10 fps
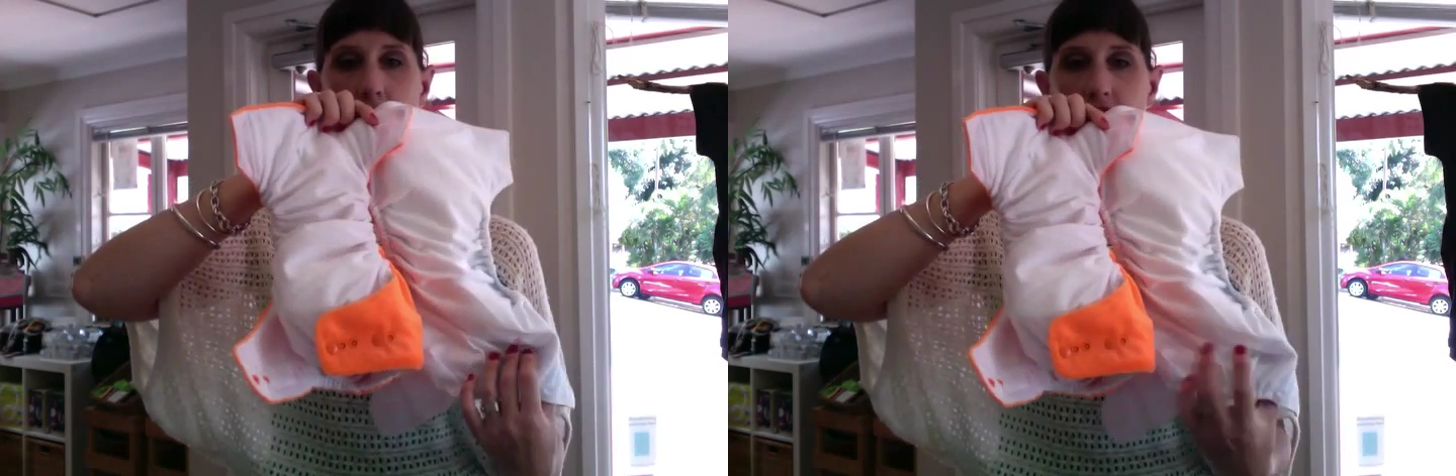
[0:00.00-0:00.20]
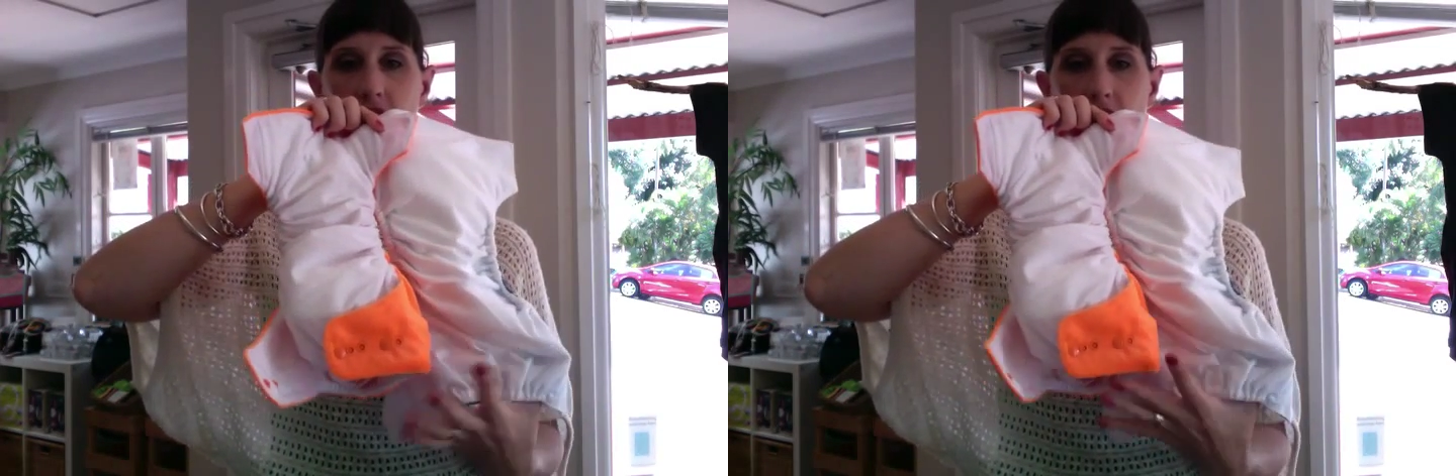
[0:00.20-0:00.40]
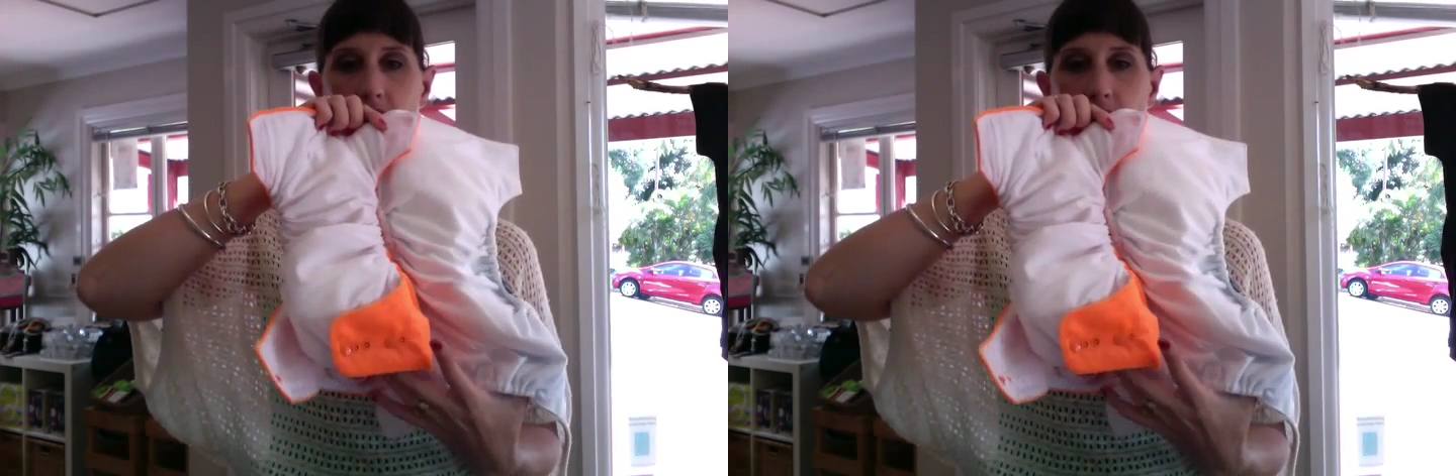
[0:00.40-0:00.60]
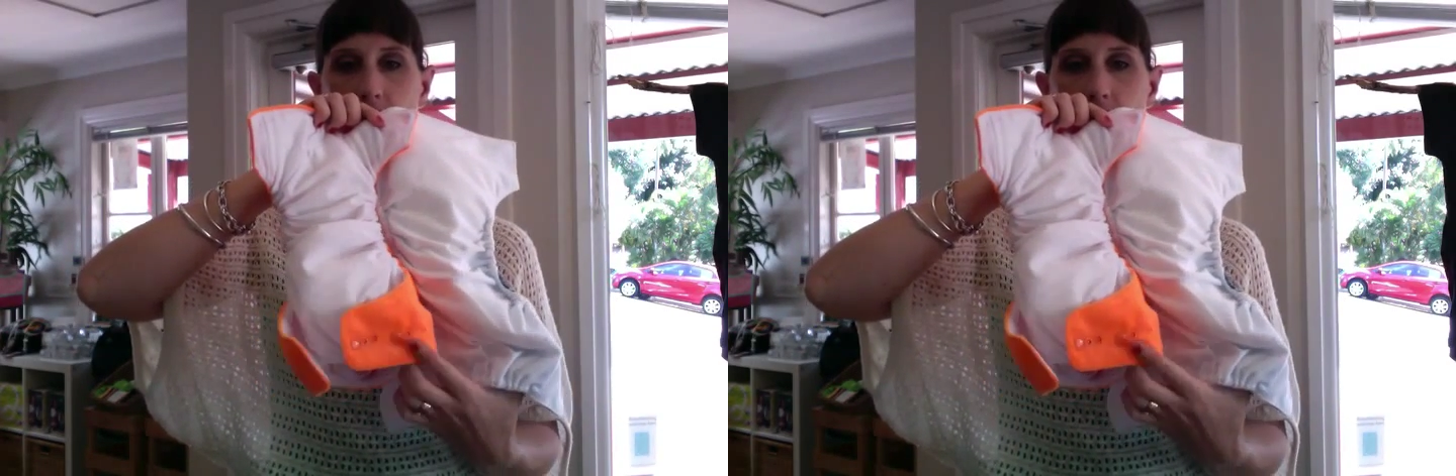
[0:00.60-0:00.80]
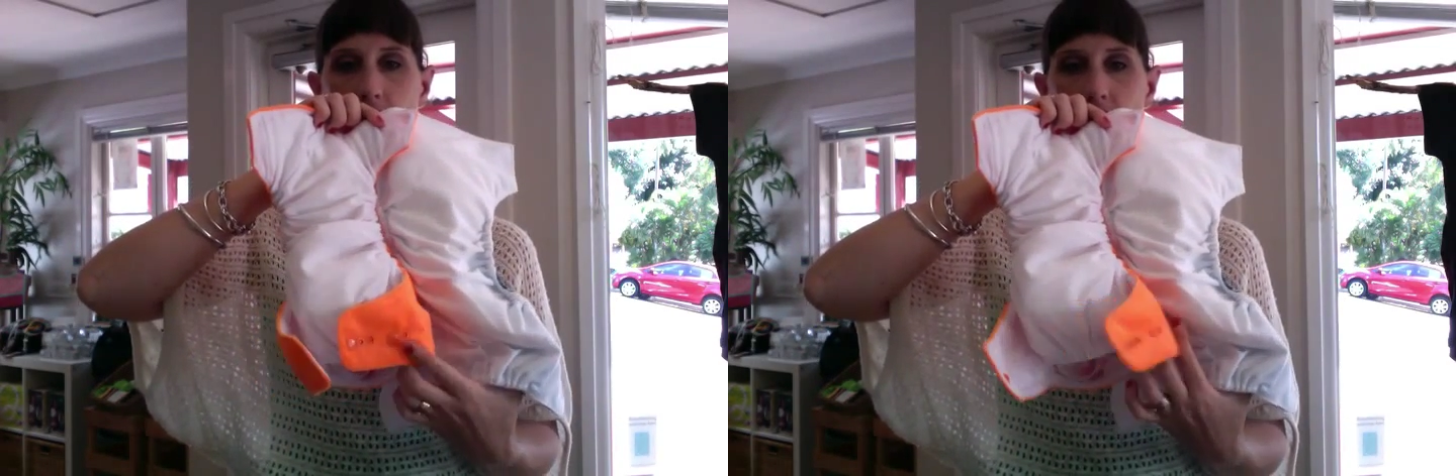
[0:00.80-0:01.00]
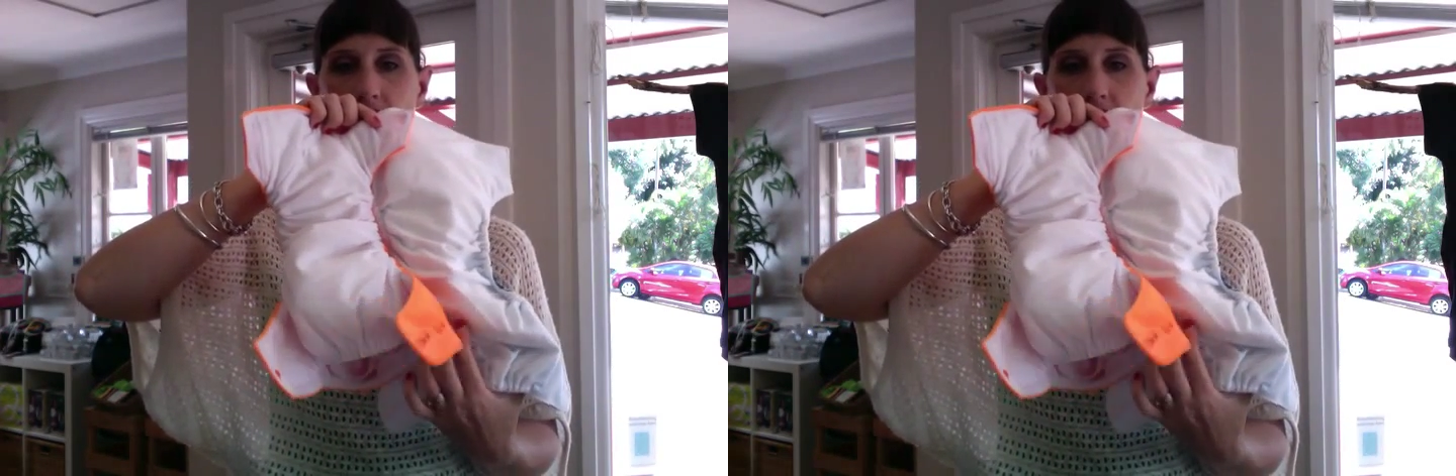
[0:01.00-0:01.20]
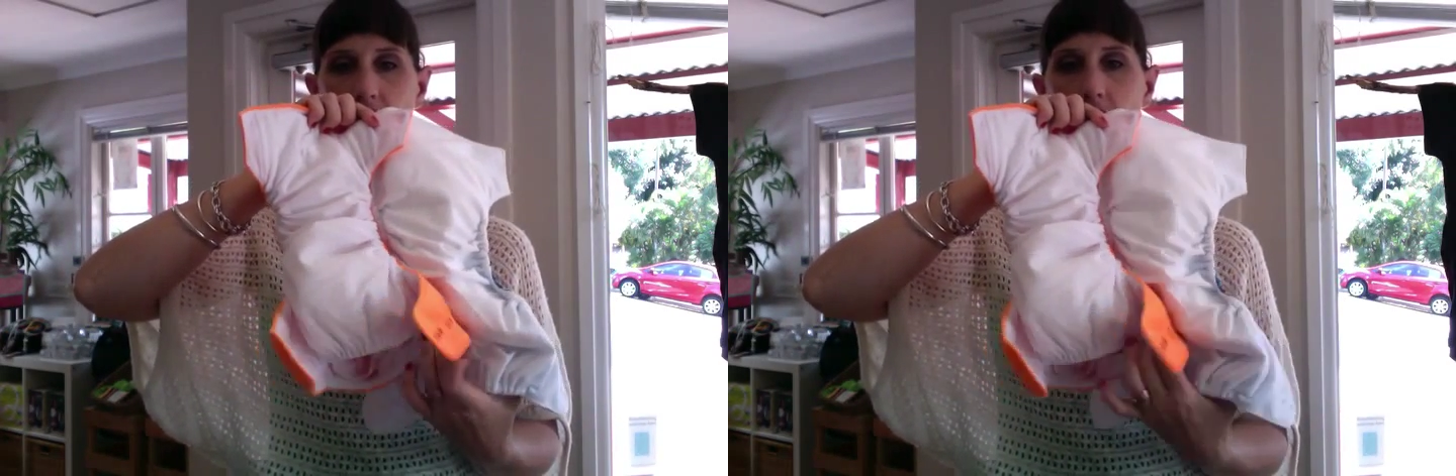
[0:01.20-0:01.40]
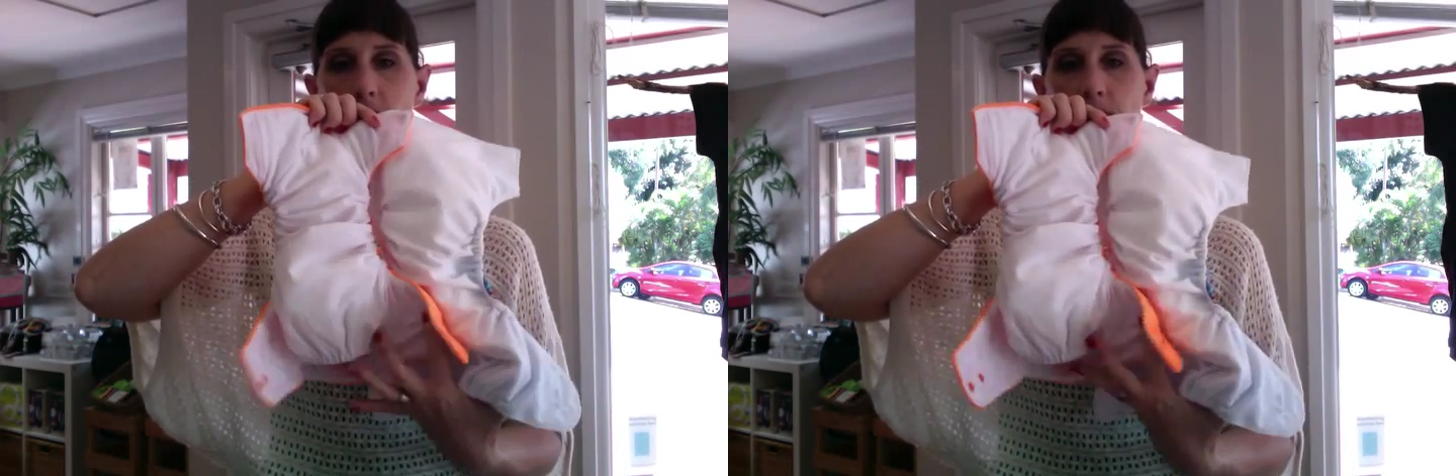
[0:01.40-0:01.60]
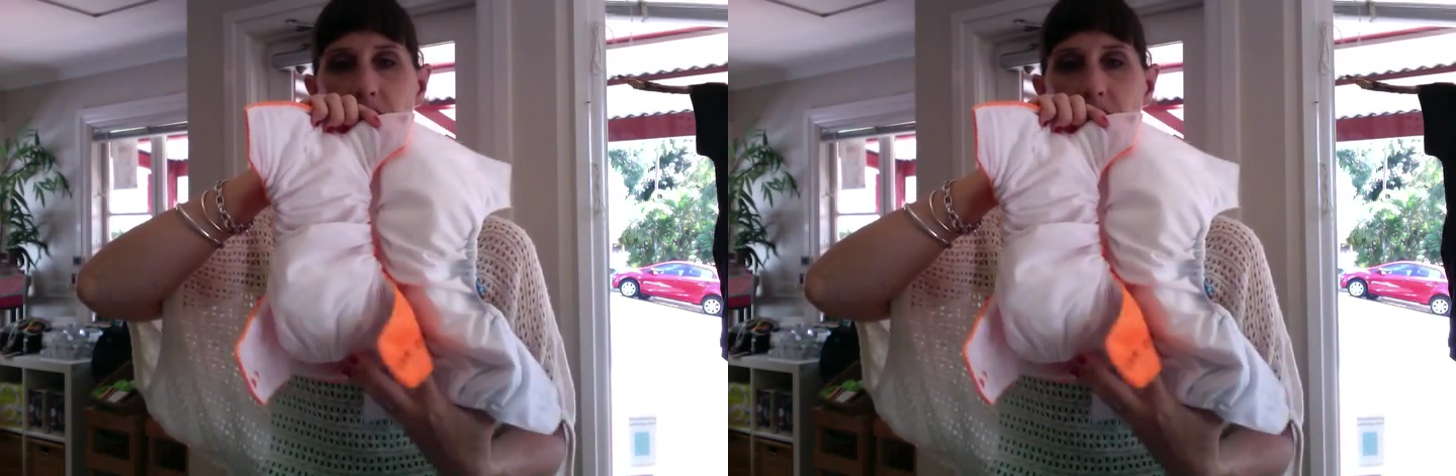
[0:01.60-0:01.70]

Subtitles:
which is this one over here,